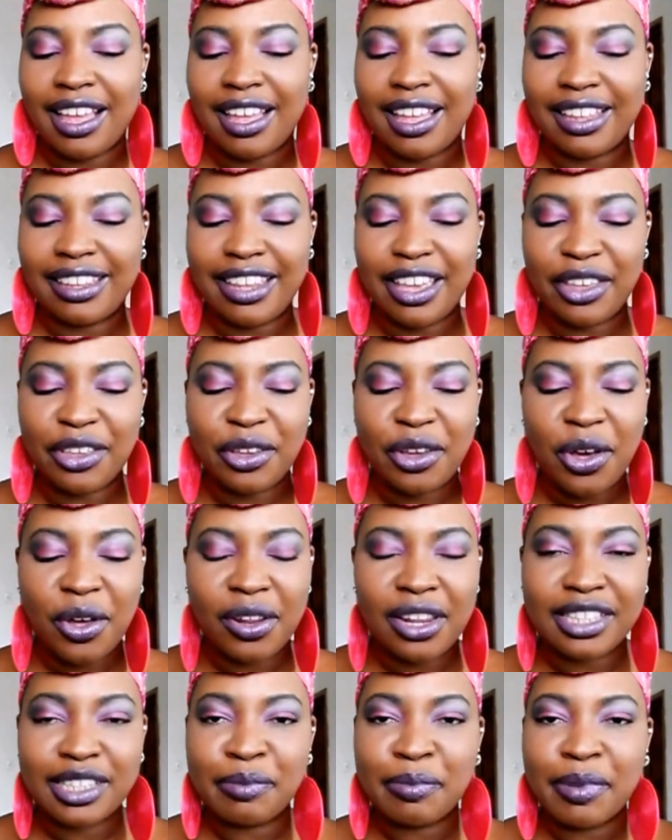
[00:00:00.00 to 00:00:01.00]
here we go,
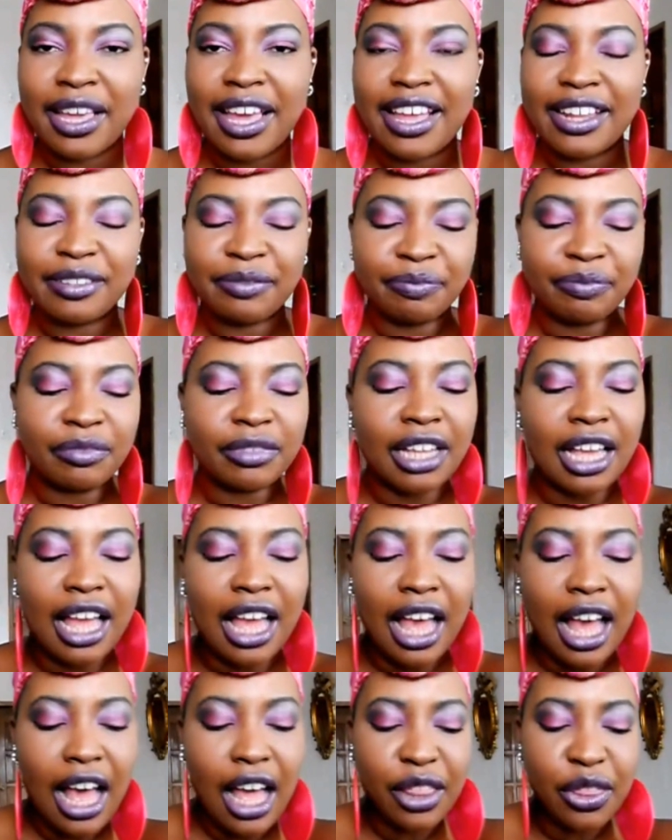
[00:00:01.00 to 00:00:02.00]
let's begin.
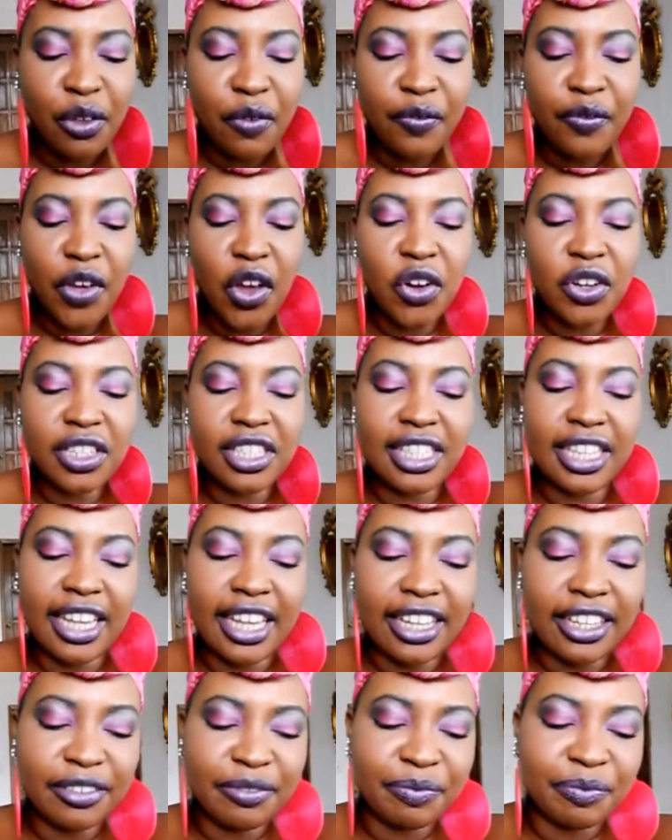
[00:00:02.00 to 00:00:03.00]
The first thing,
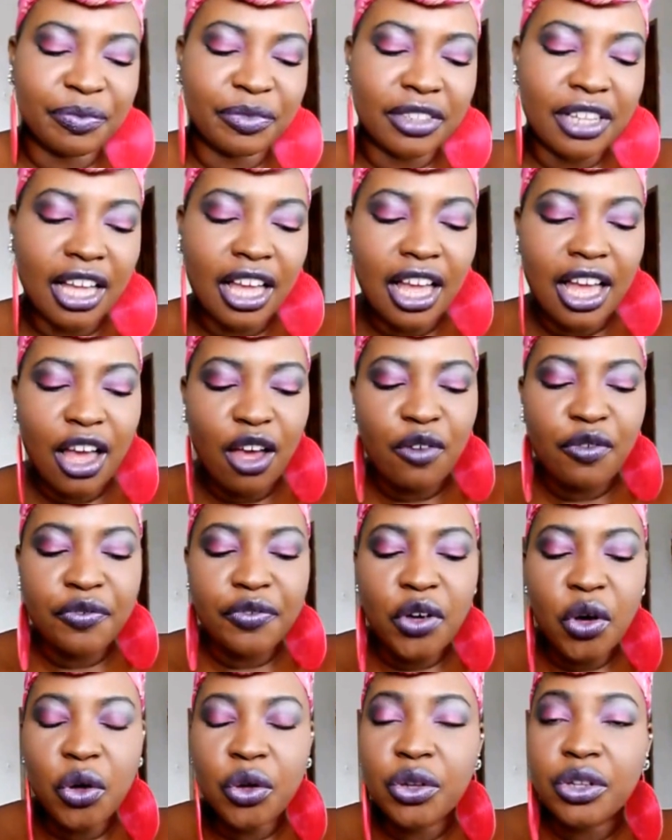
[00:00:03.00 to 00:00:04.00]

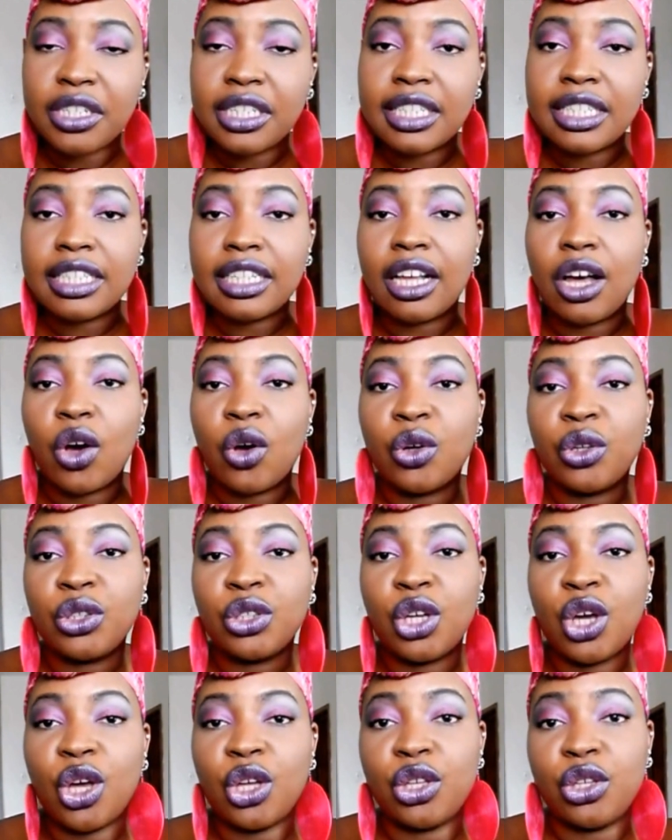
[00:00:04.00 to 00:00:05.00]
focus on
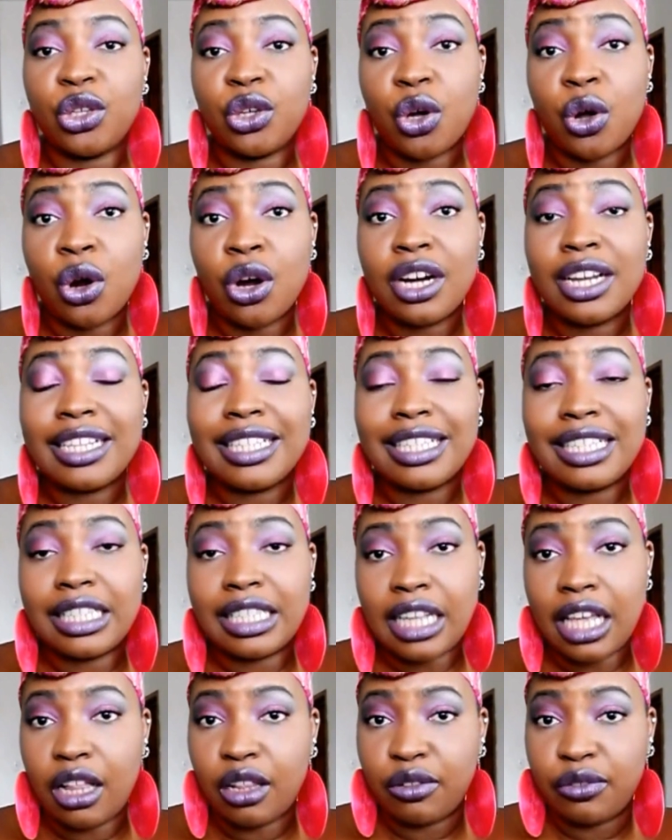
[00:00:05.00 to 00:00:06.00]

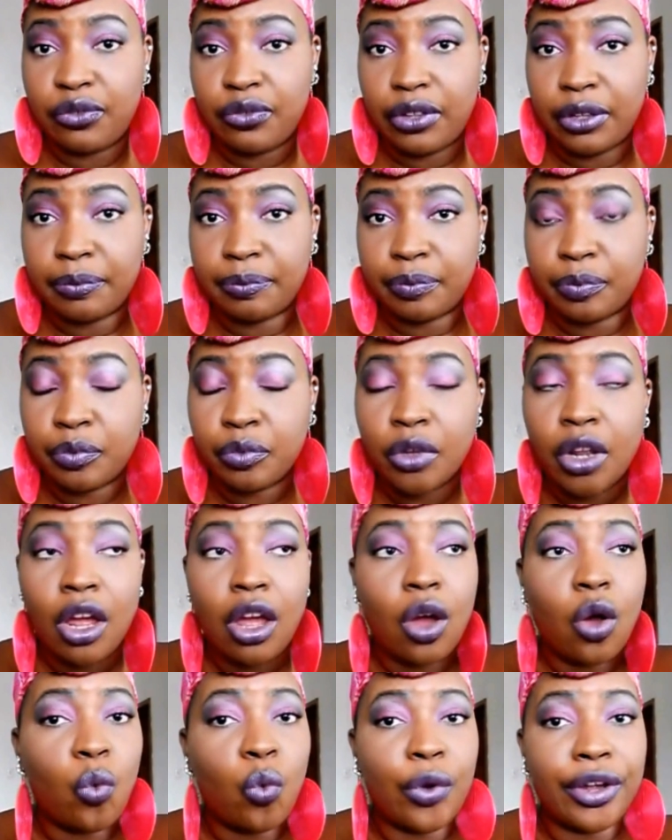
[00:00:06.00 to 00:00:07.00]
yourself.
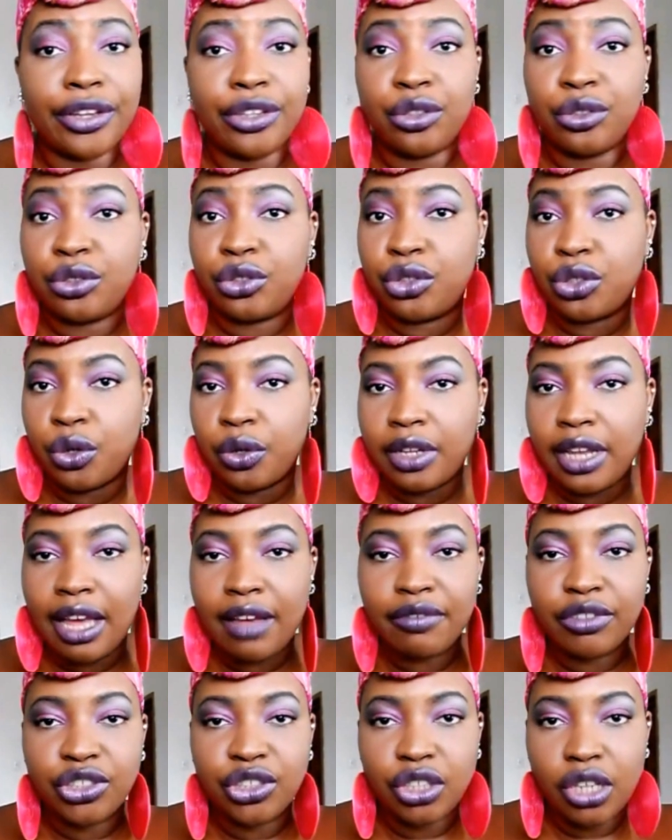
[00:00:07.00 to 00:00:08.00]
When you don't have
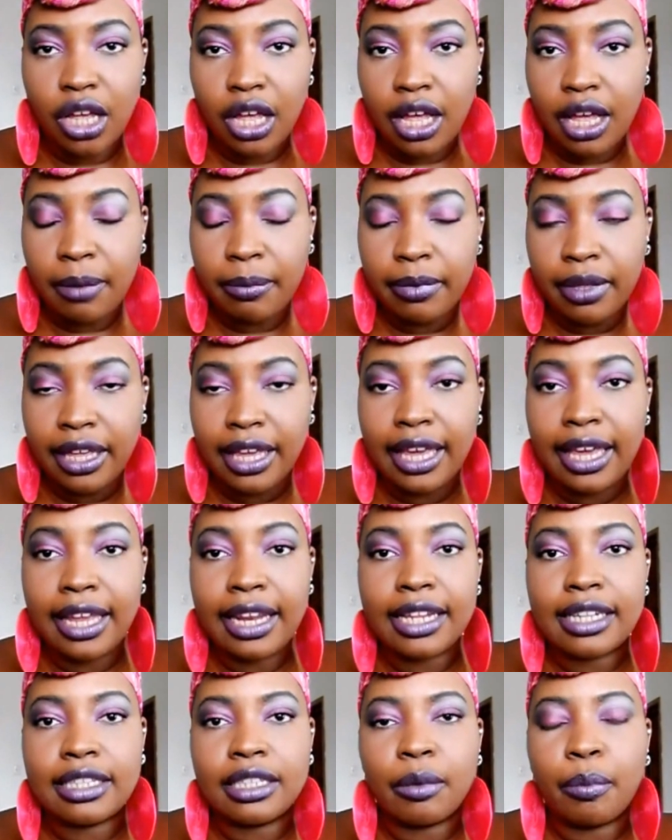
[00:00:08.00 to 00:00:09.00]
a job, it
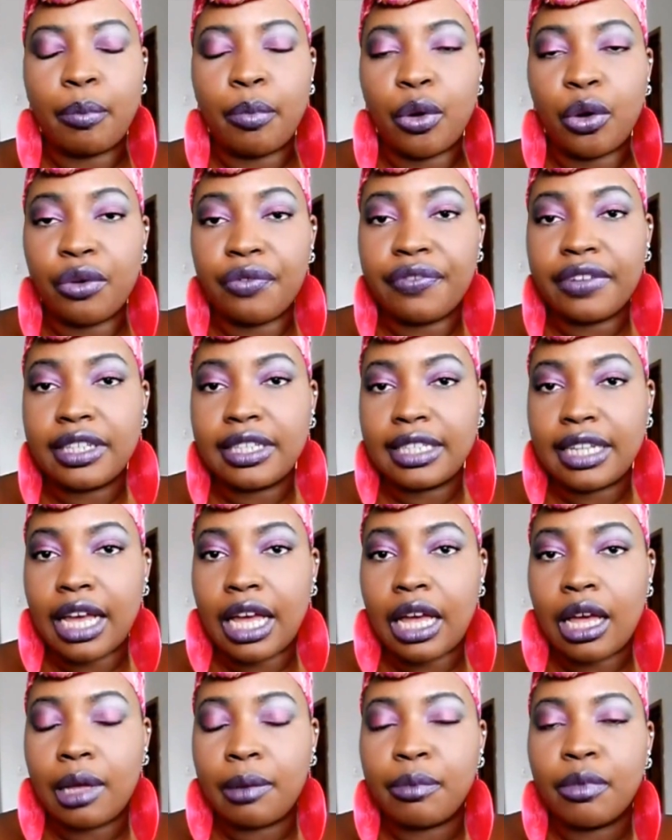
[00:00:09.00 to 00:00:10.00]
is the perfect
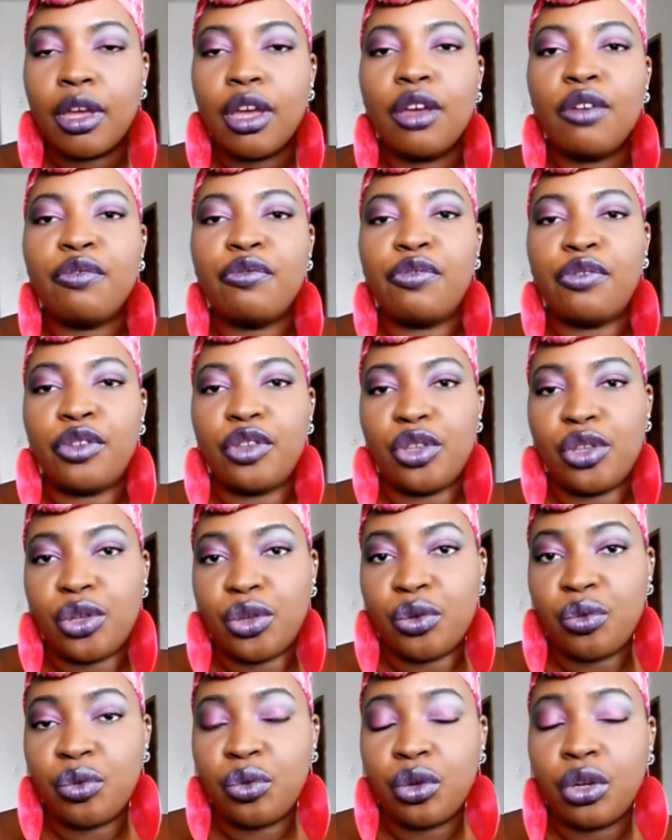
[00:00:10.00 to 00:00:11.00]
time for
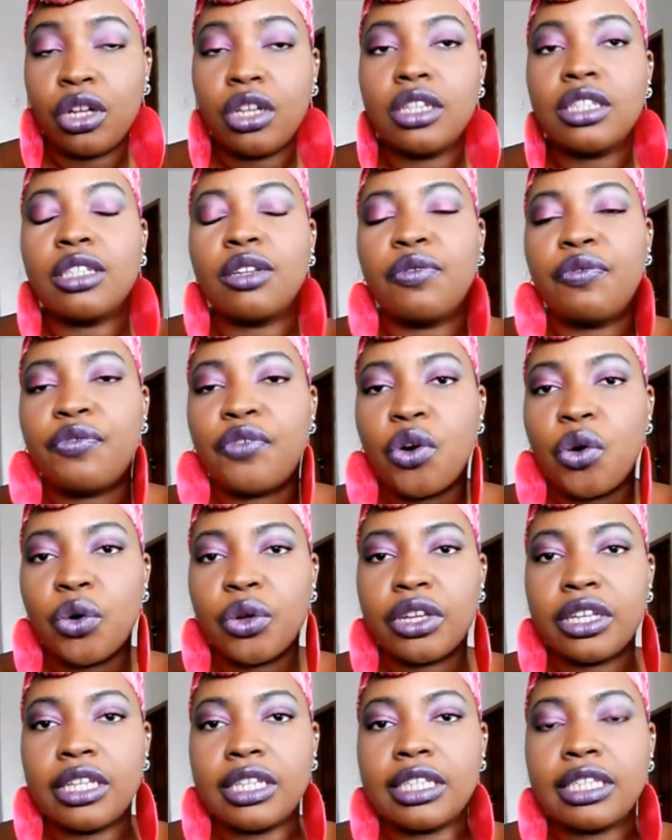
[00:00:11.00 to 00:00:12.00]
you to
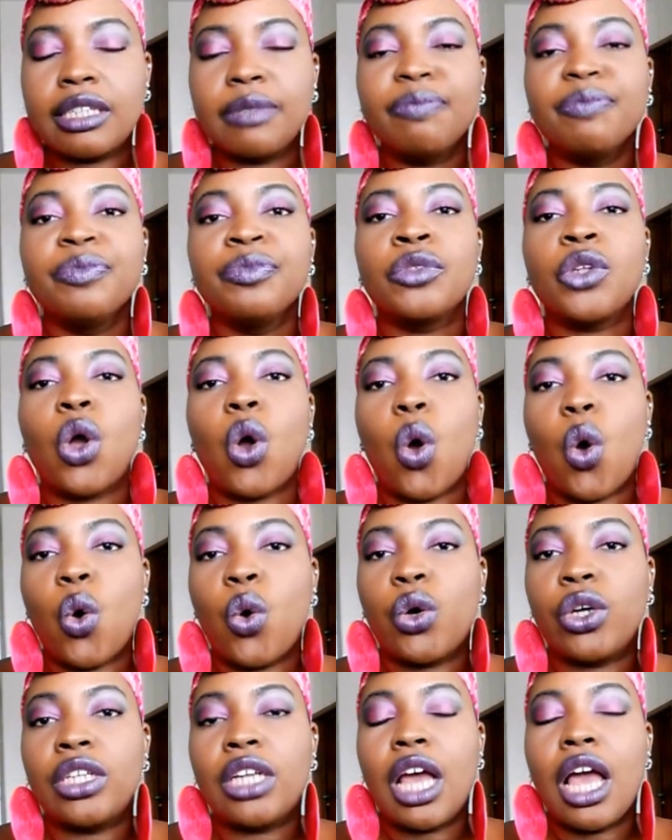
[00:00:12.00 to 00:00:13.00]
focus
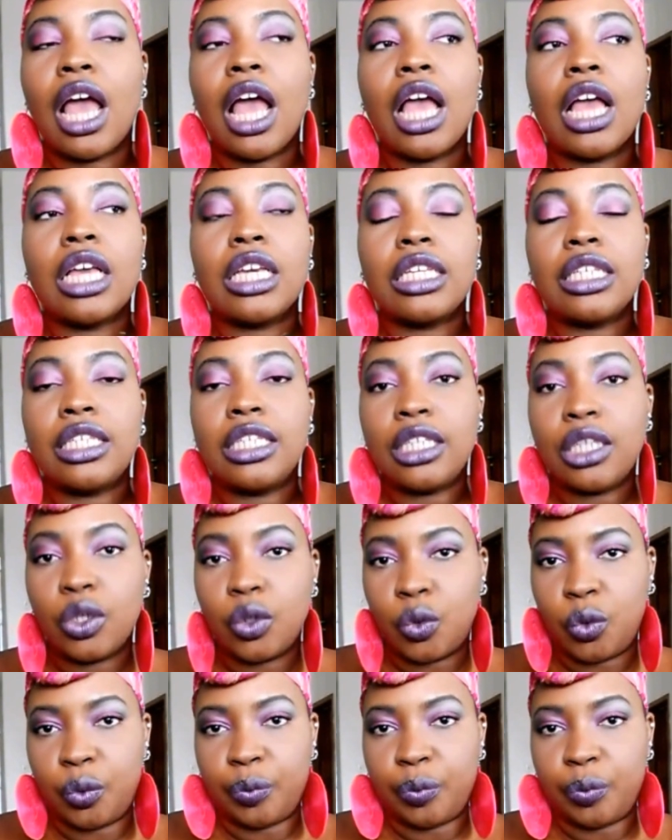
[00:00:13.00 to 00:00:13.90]
on you.